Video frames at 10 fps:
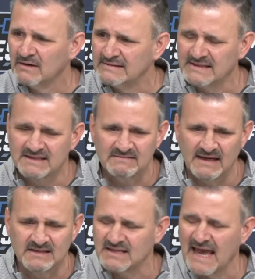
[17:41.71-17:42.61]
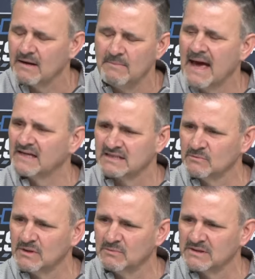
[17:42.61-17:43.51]
I just can't imagine
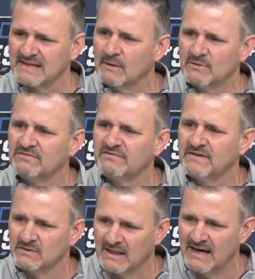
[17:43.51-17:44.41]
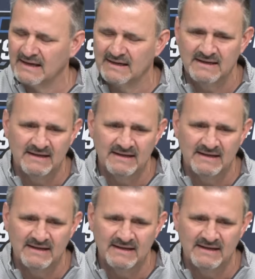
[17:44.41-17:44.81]
what that would feel like